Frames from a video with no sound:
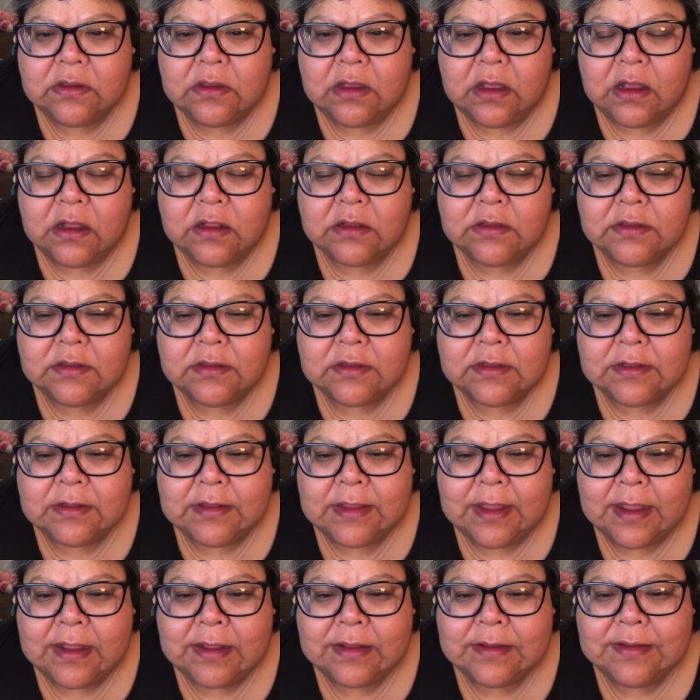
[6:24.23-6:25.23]
onto the
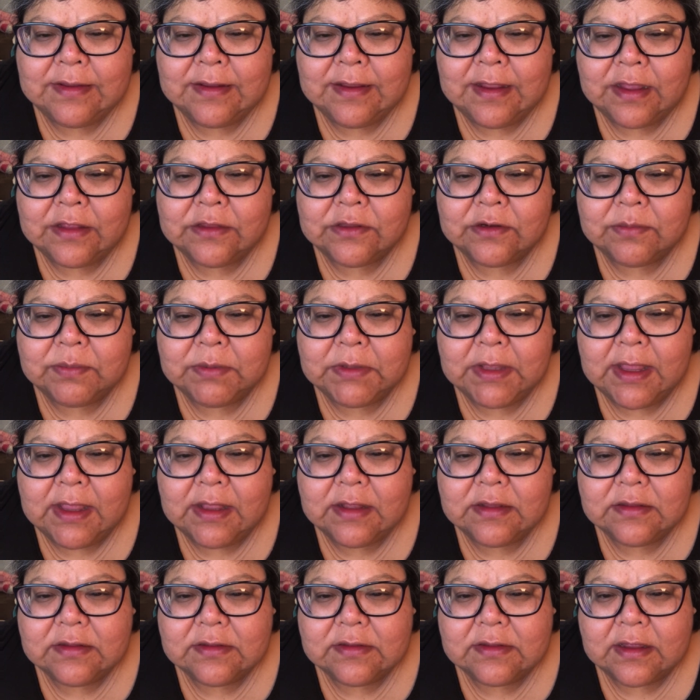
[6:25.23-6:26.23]
land to gather
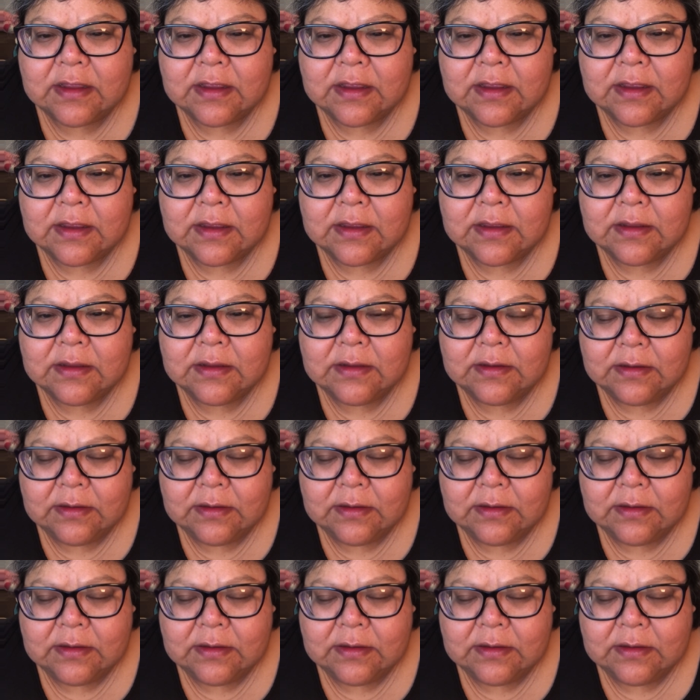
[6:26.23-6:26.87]
plants, I